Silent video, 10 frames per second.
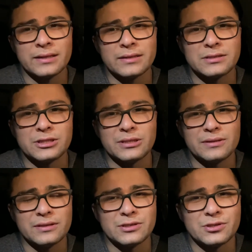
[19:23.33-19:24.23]

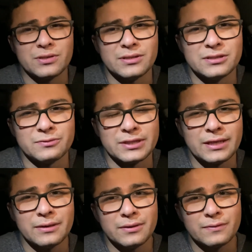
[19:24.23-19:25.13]
this shirt is
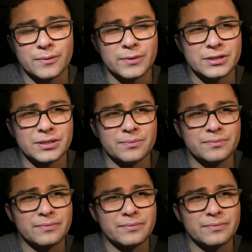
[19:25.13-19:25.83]
retired from the gym.